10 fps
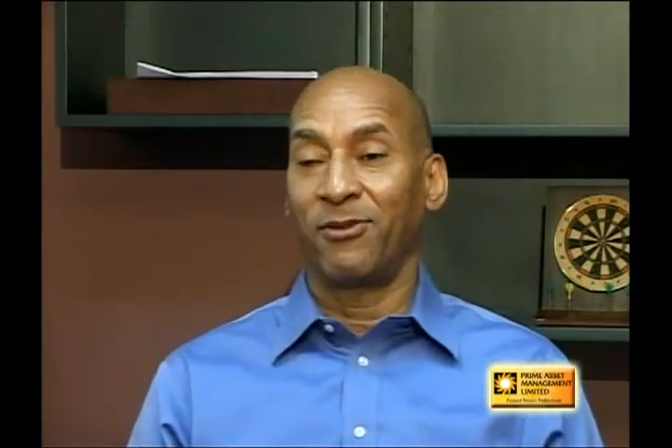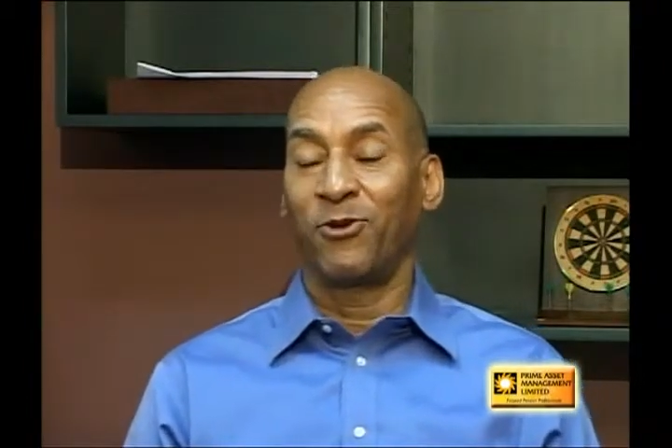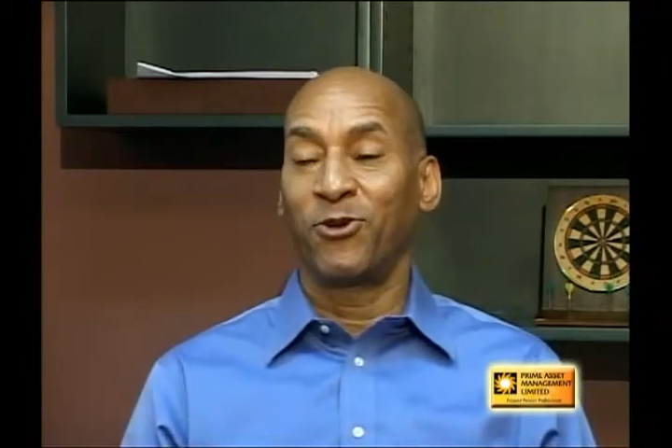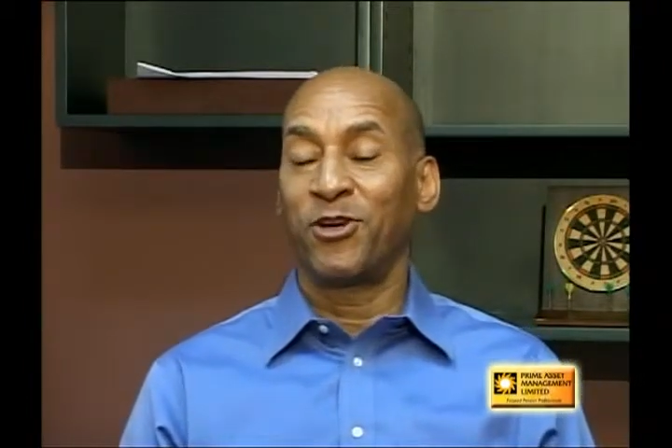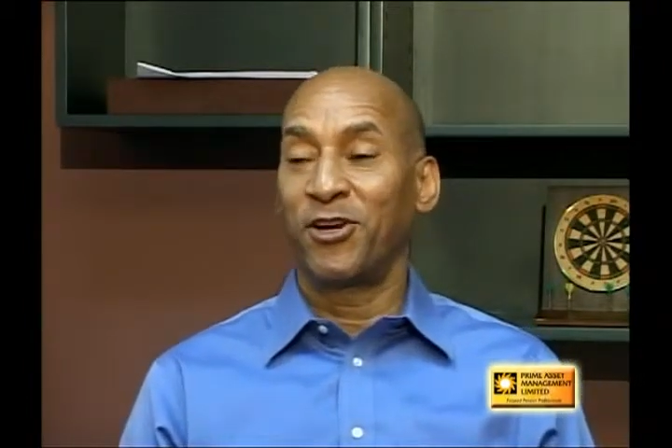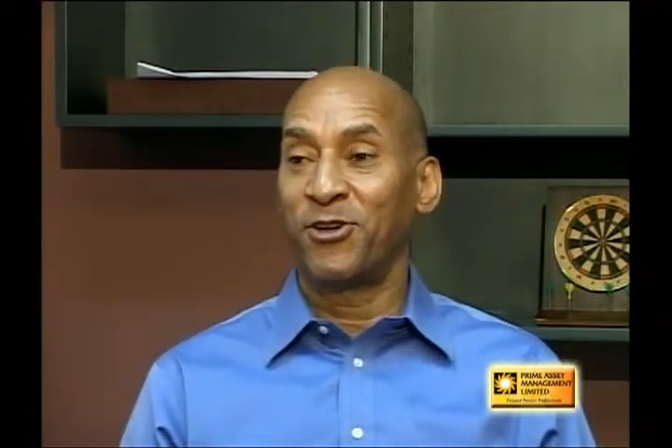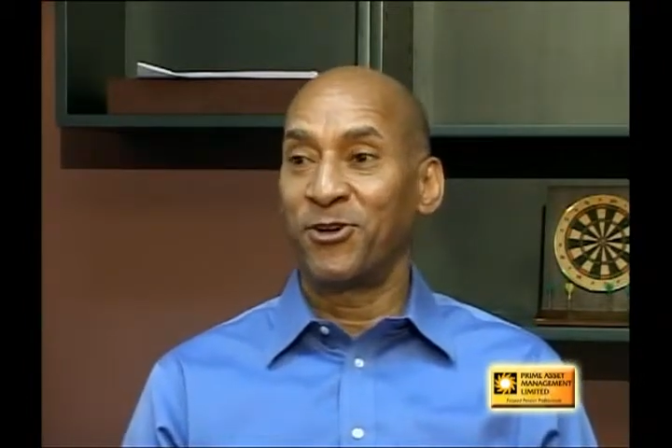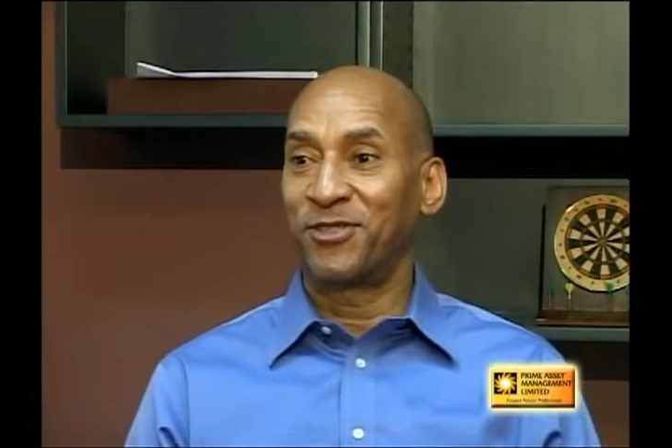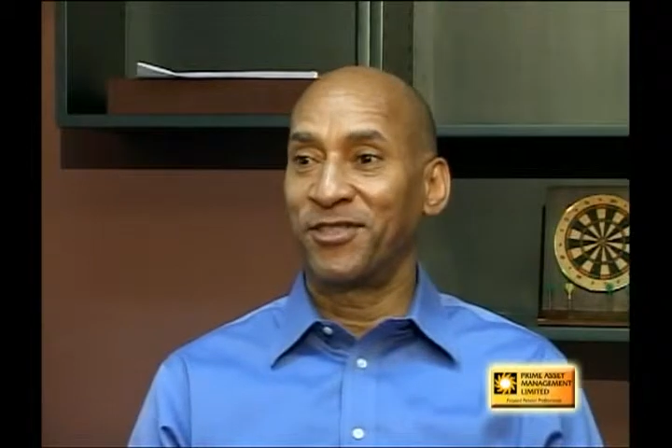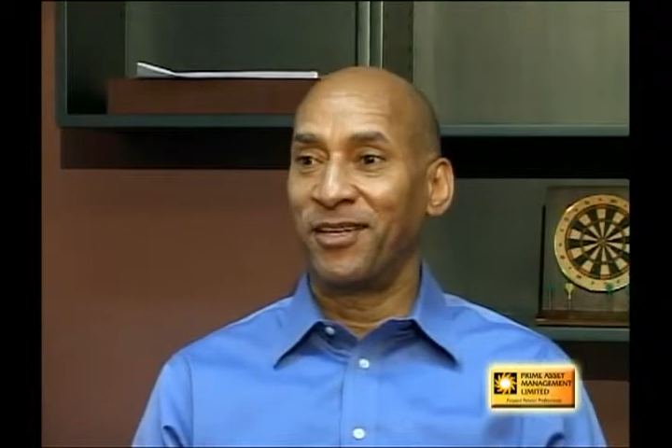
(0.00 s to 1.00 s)
although you are
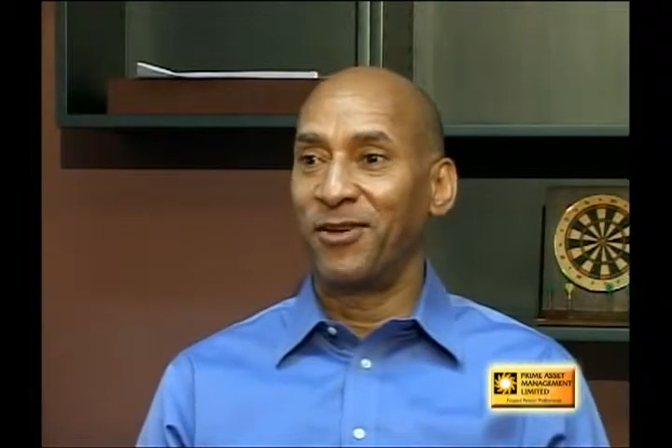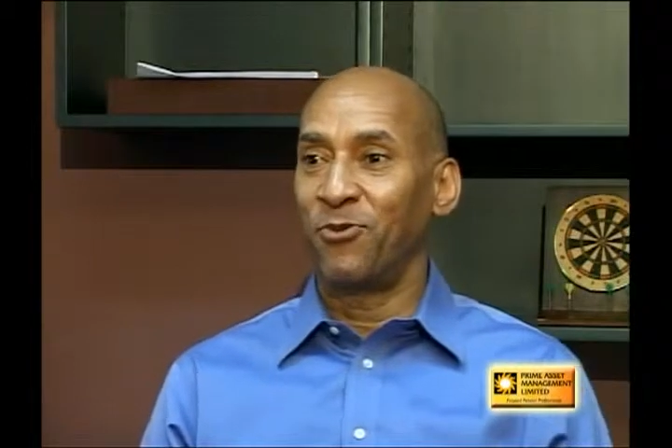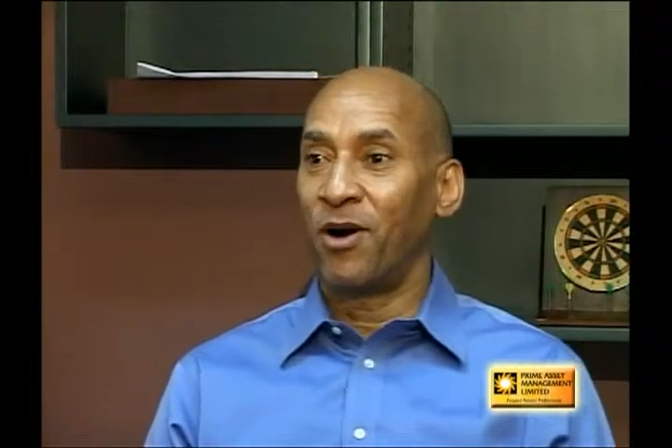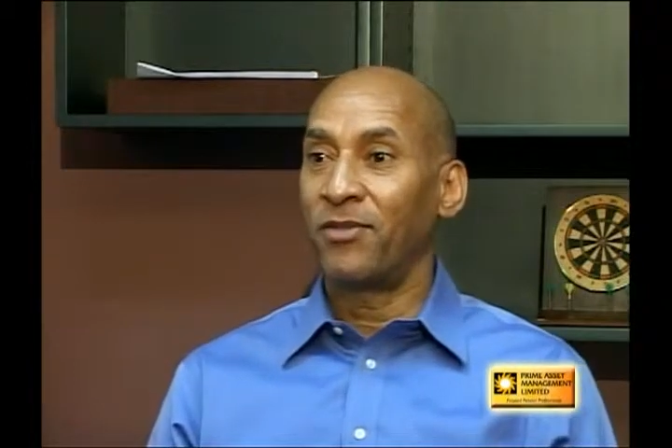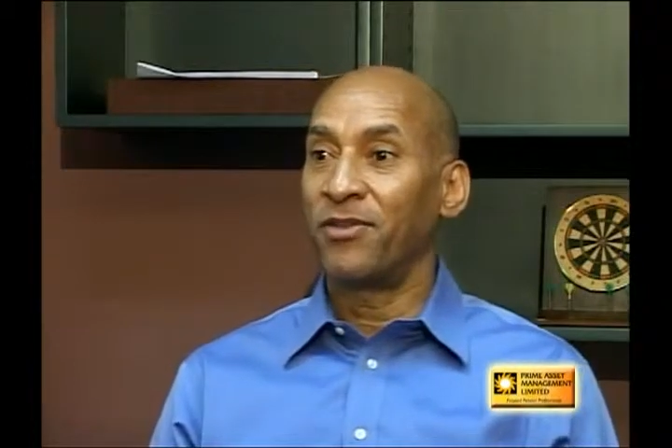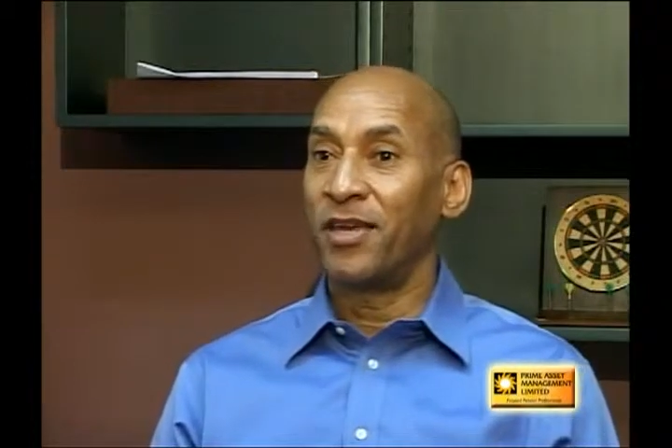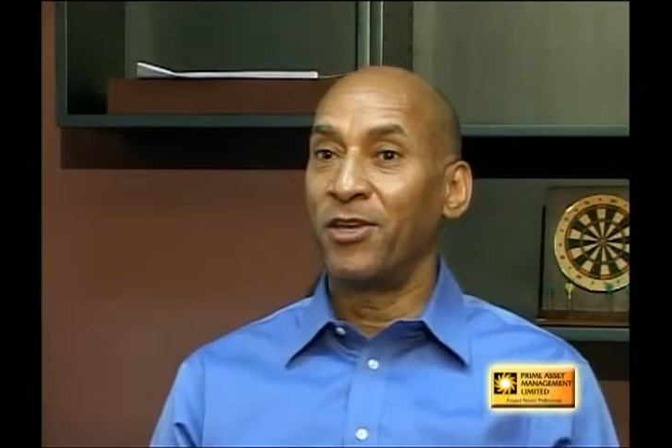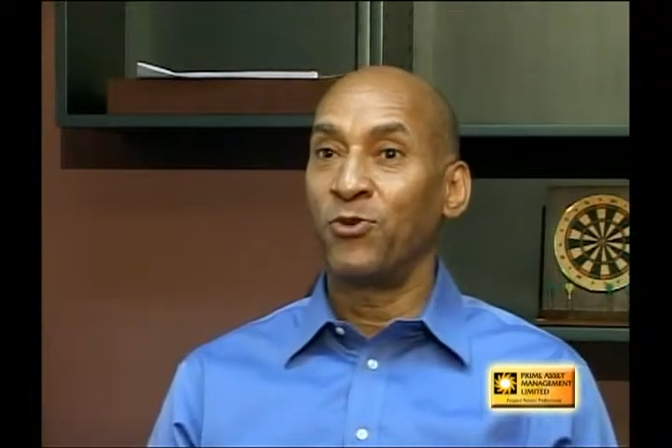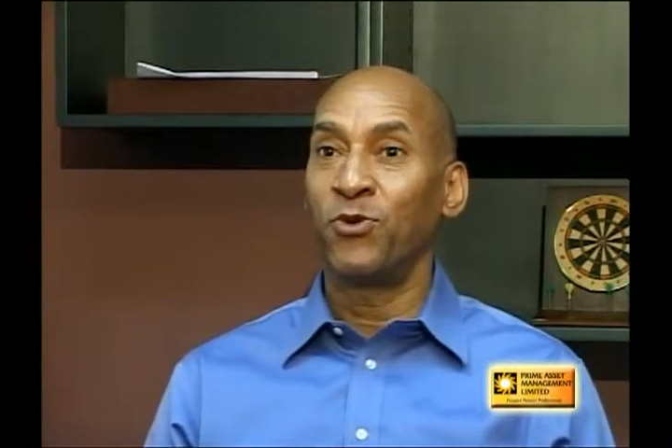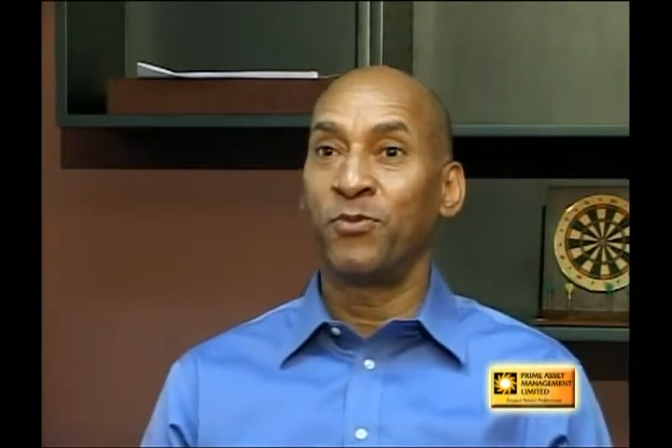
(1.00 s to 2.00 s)
young today, one
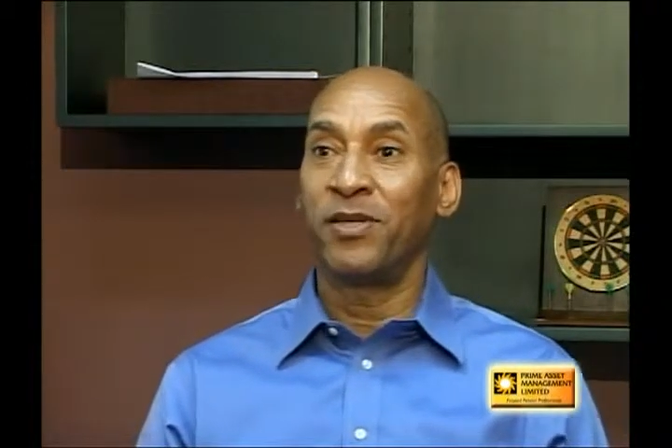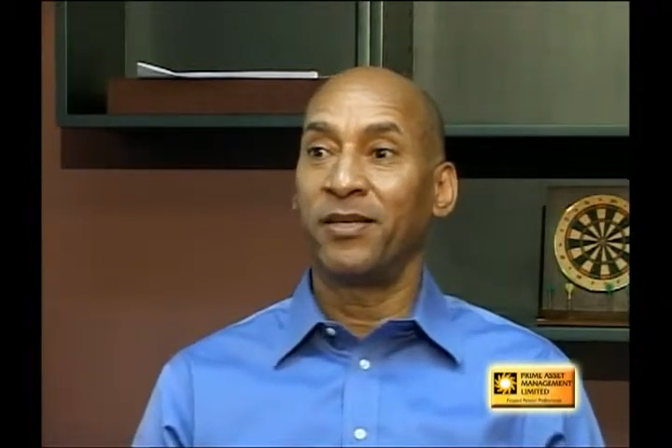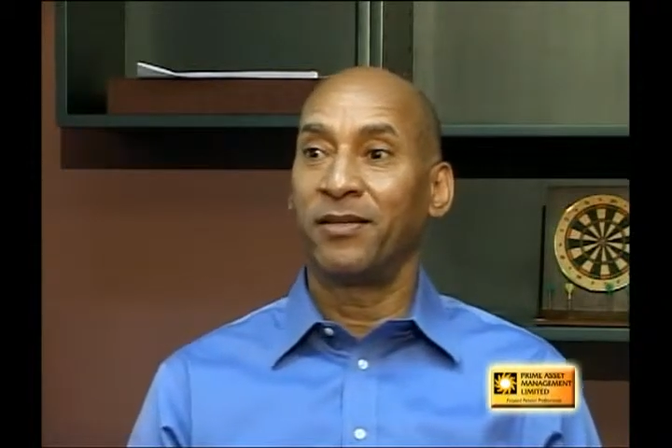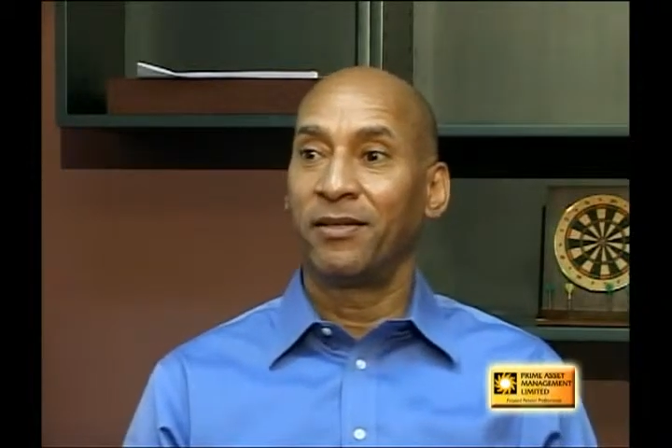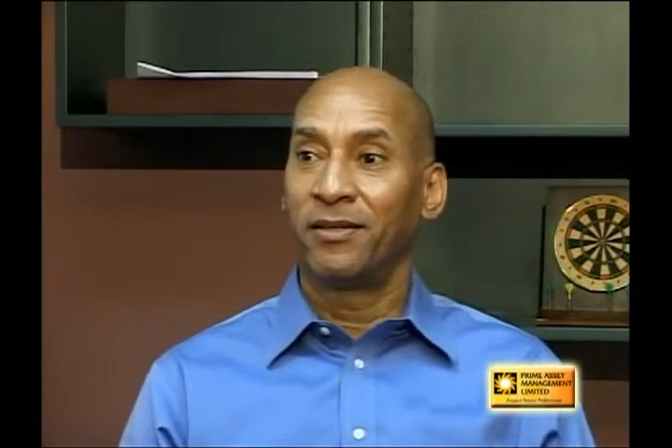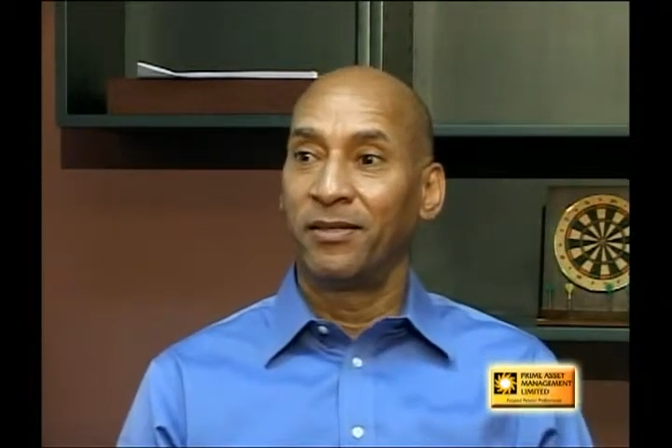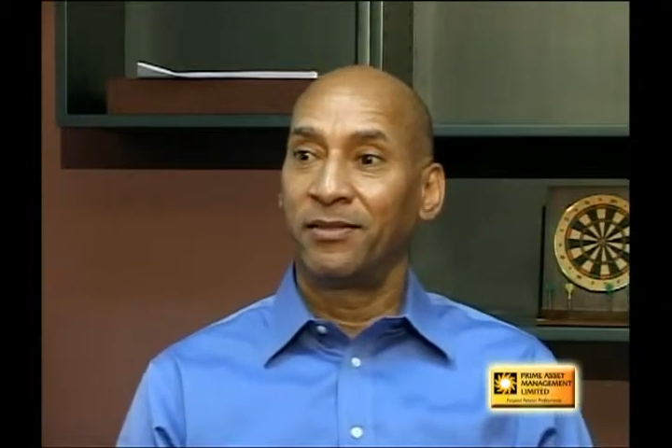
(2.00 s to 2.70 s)
day you will be